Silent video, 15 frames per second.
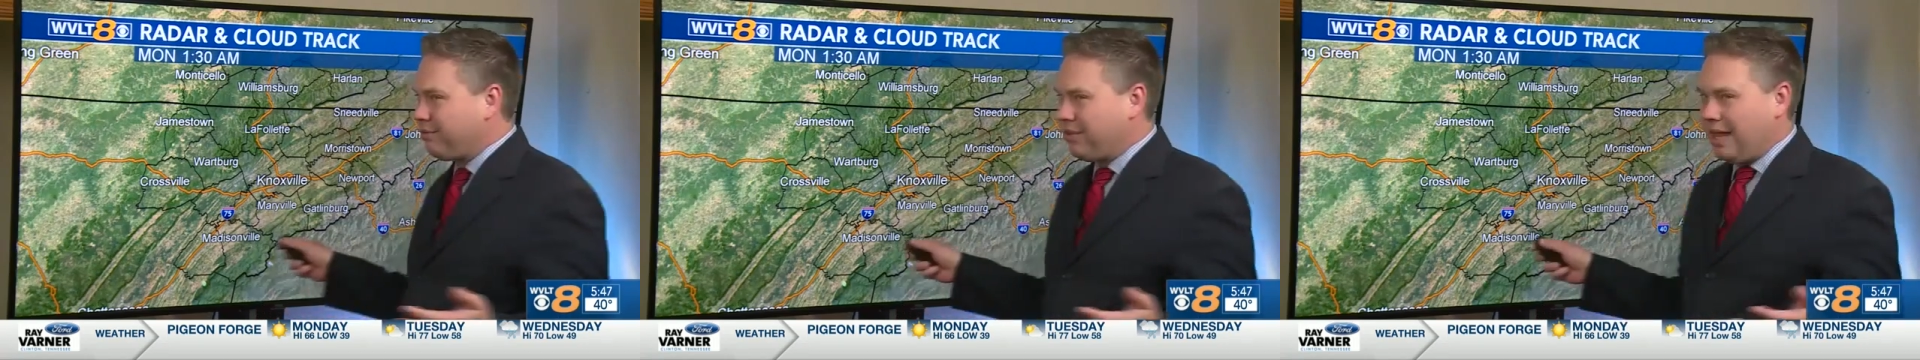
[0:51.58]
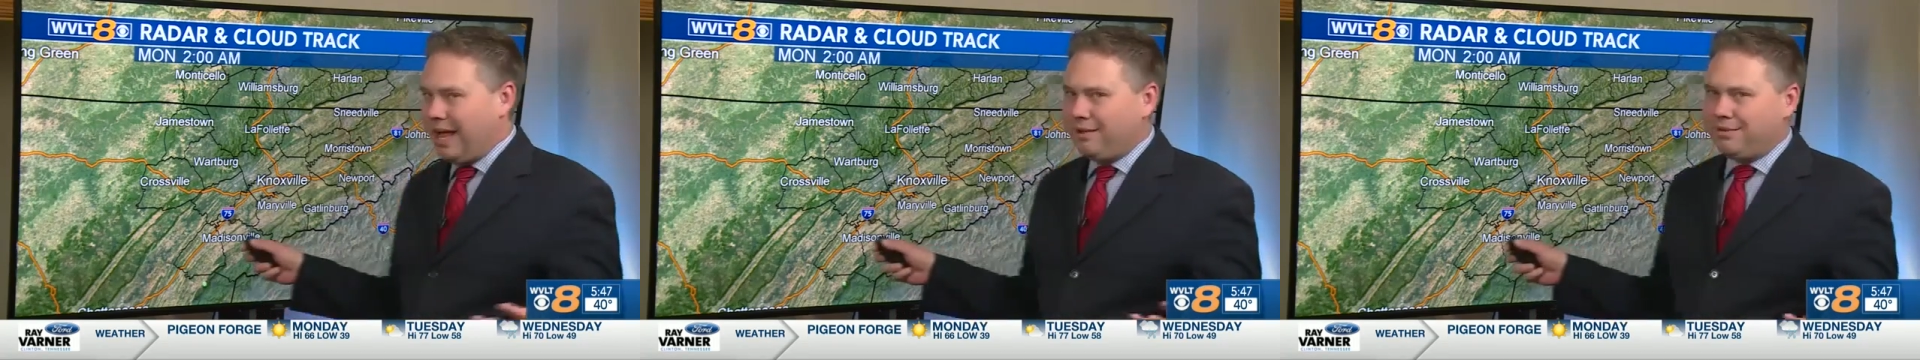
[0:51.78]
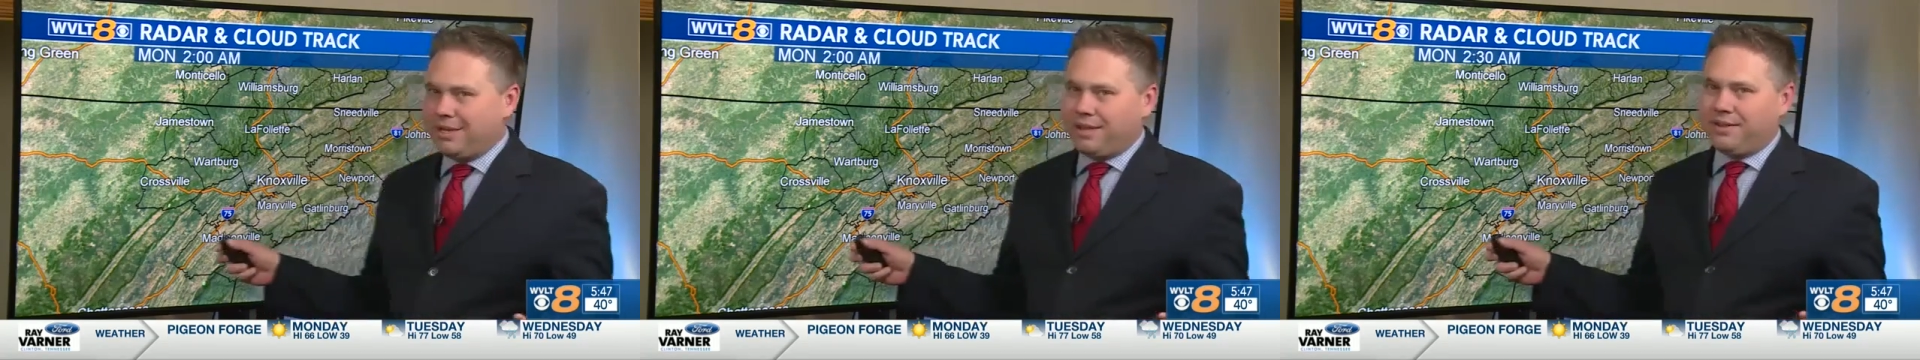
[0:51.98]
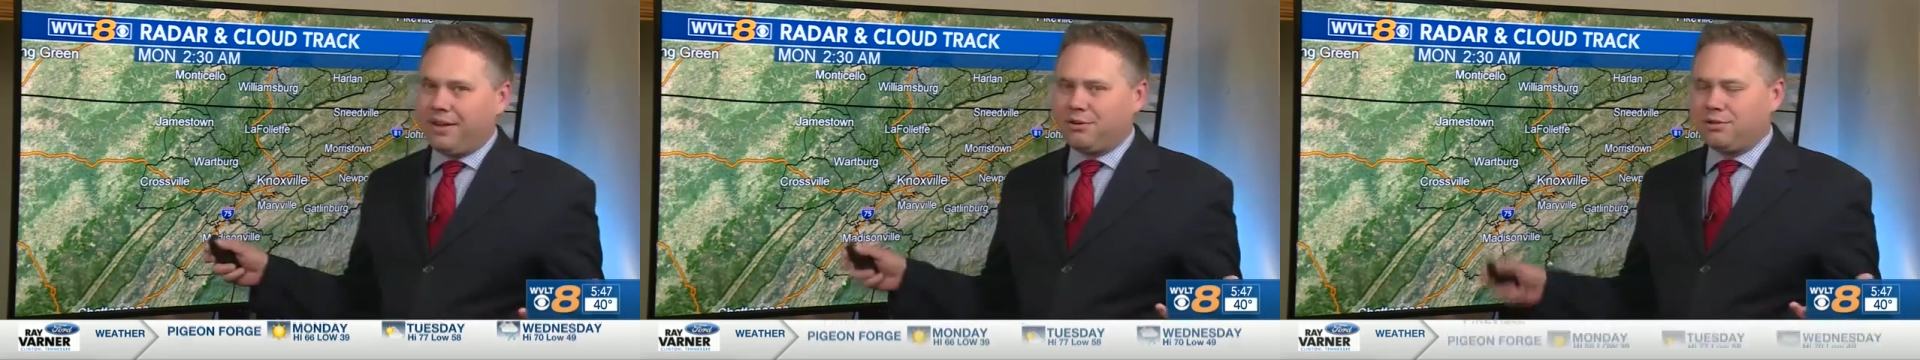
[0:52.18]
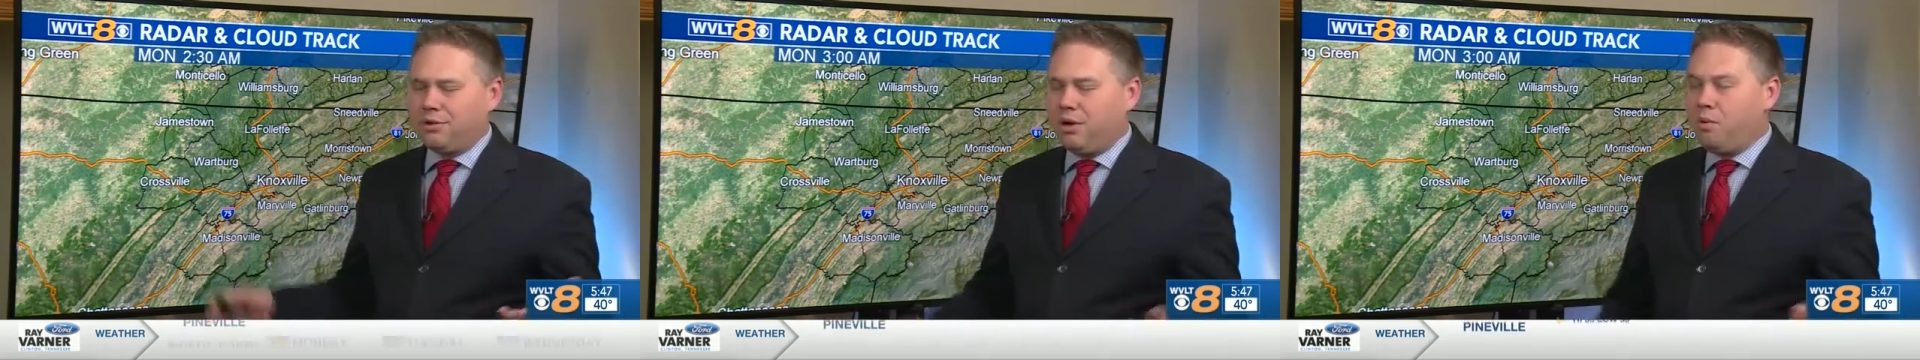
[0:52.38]
of clouds out
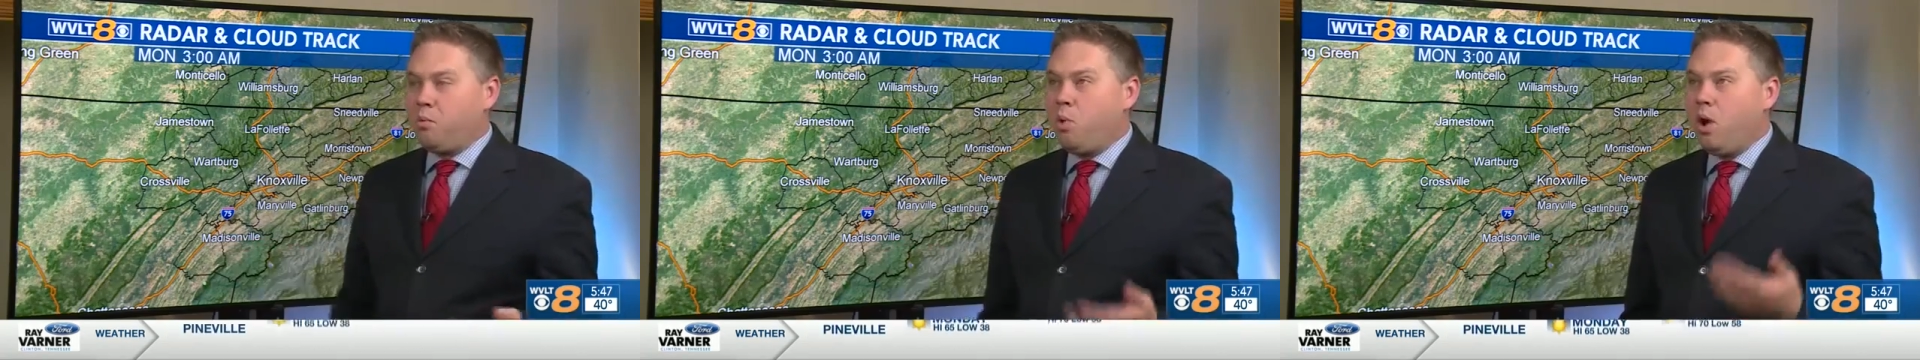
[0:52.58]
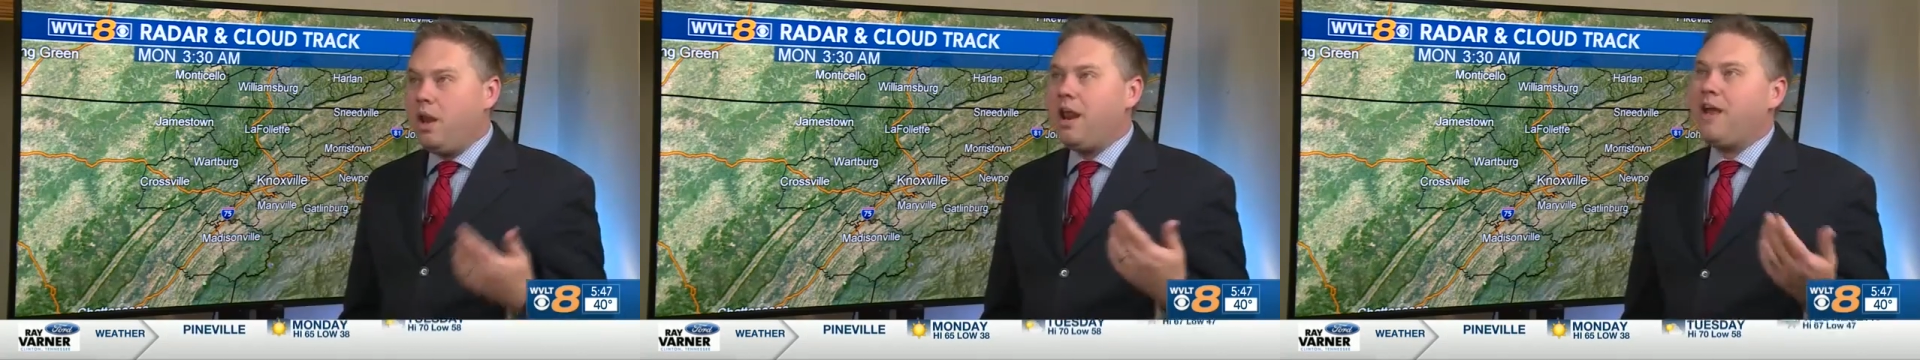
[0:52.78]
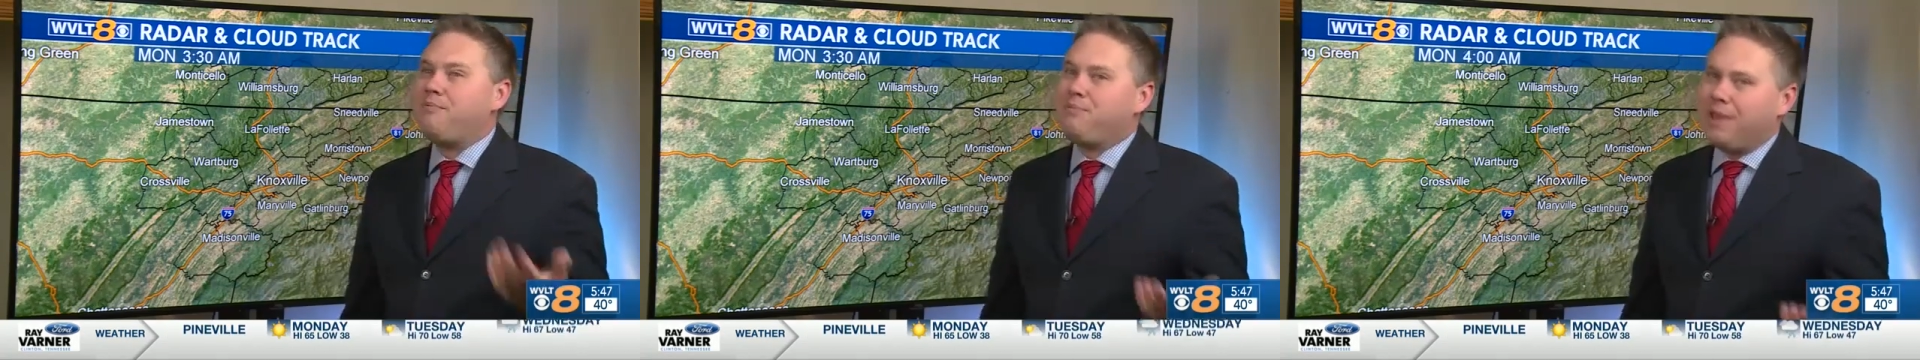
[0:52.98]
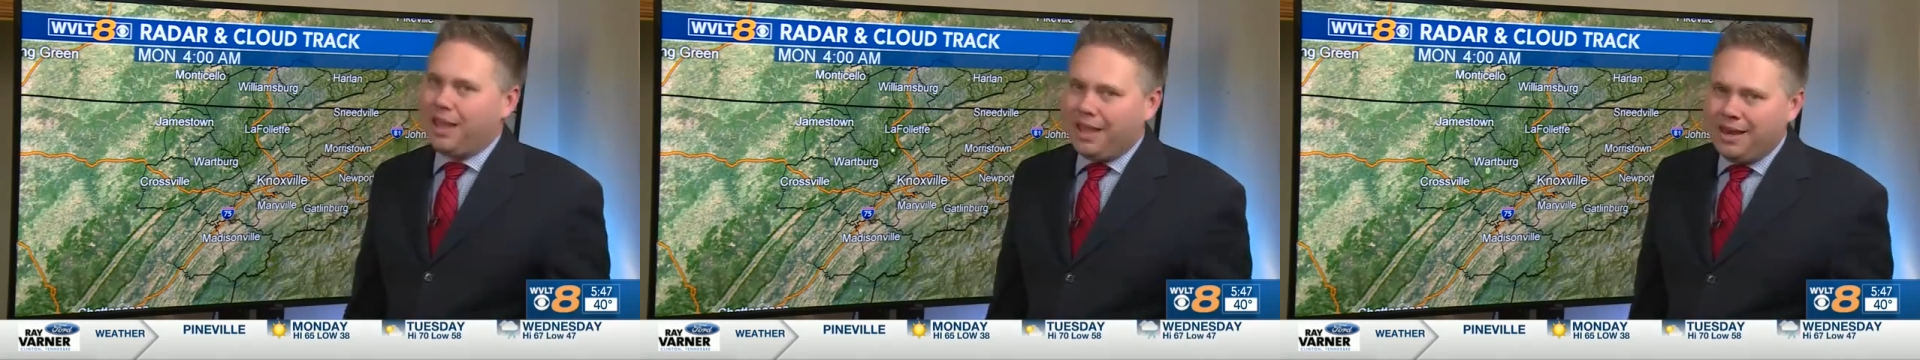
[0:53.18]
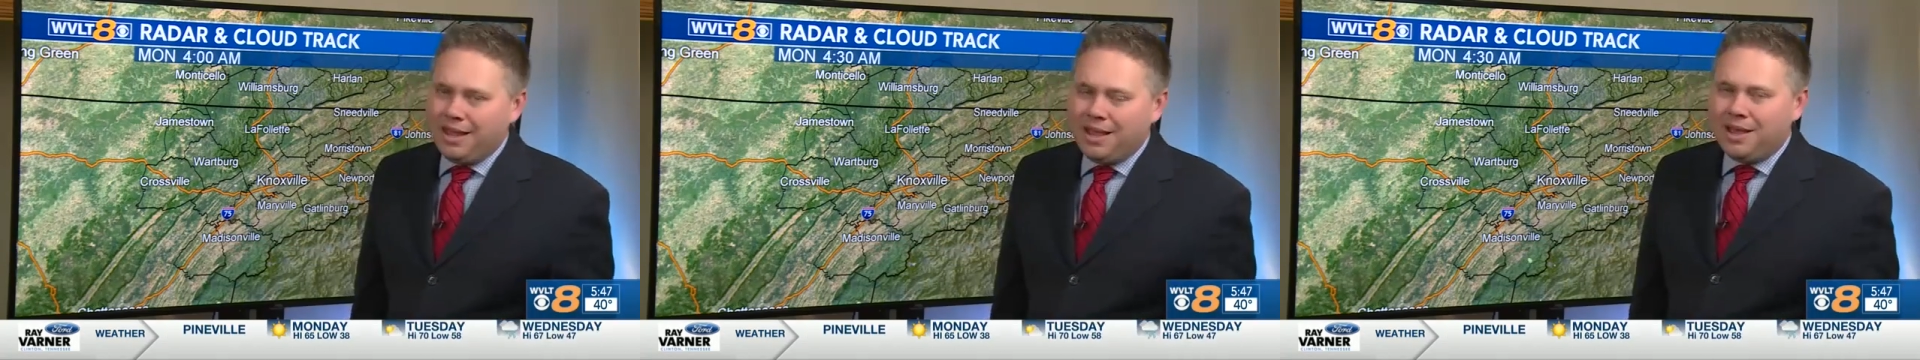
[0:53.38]
there. So it would have
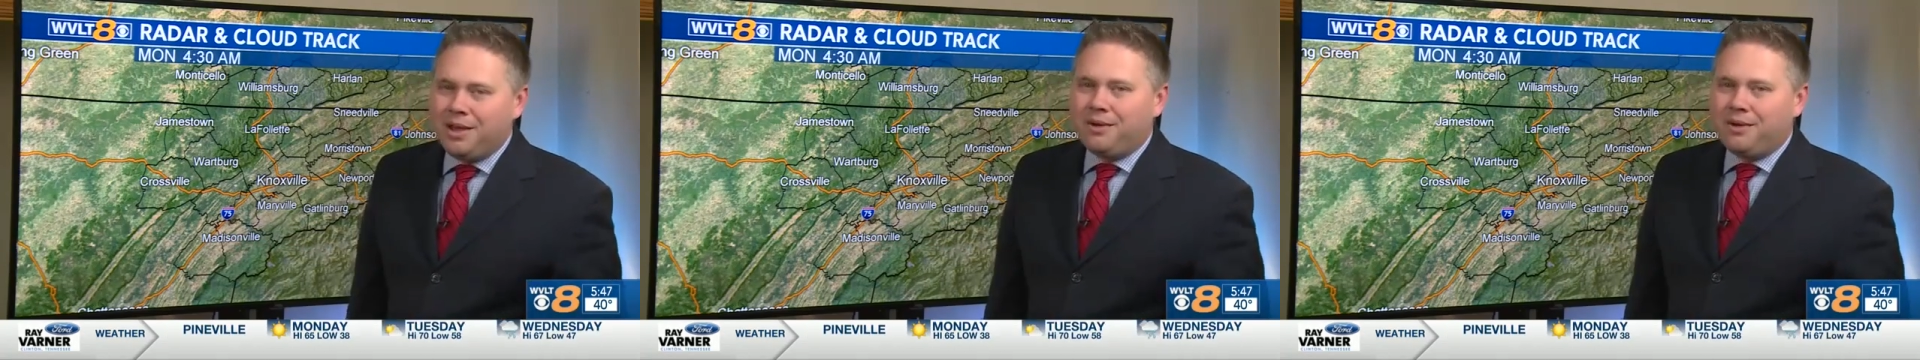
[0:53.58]
been